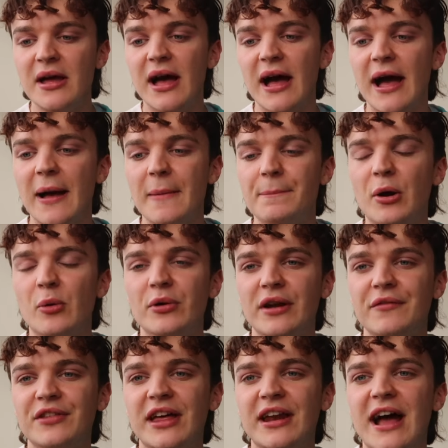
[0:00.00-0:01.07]
but
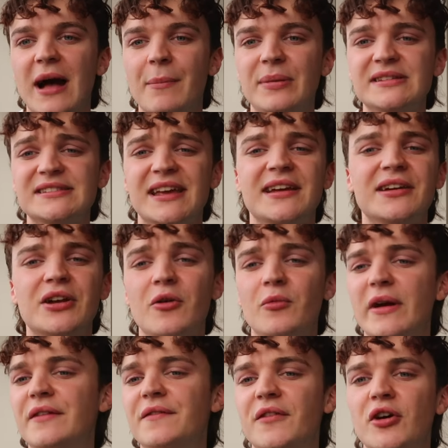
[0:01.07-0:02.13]
whenever that happens, I cannot
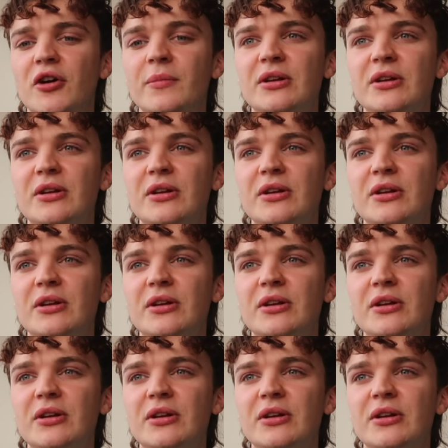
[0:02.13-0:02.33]
wait for her,